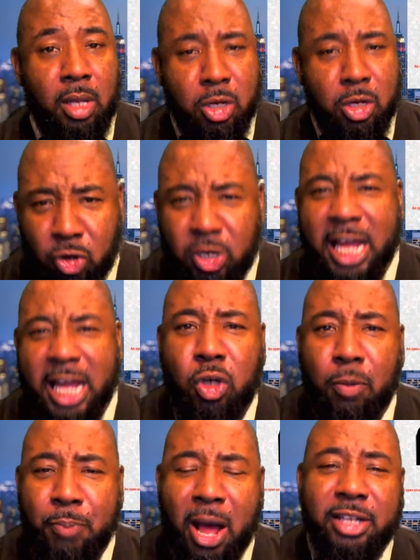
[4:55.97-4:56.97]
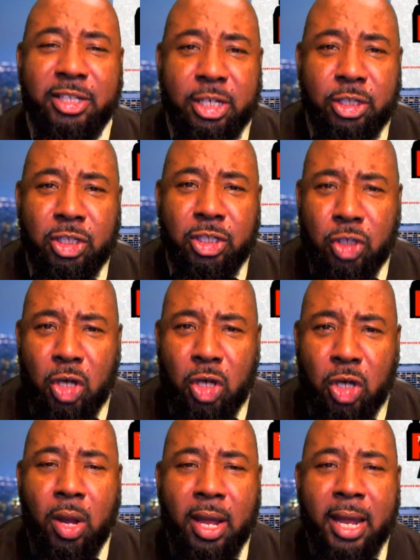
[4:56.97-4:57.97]
You let your politicians
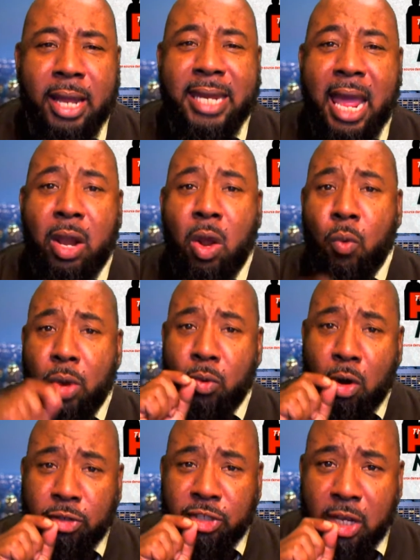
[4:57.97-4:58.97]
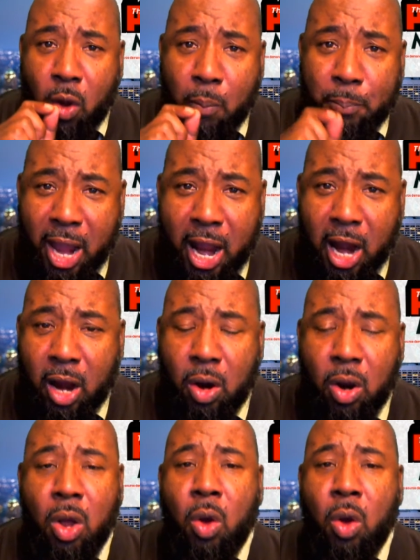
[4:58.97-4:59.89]
know that we want single payer,